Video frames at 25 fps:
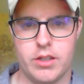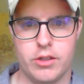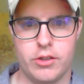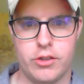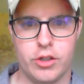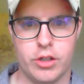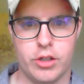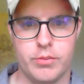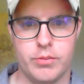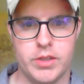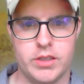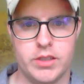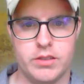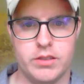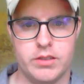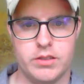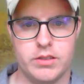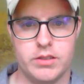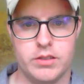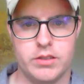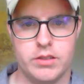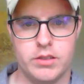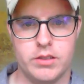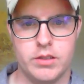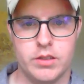The
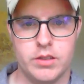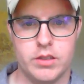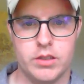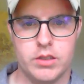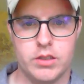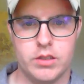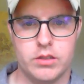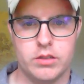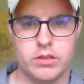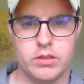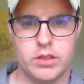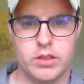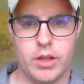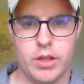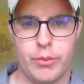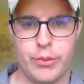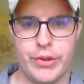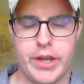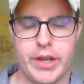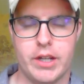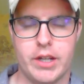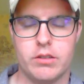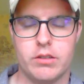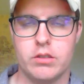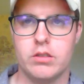Germans, they were
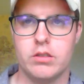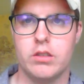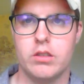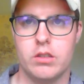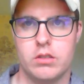like,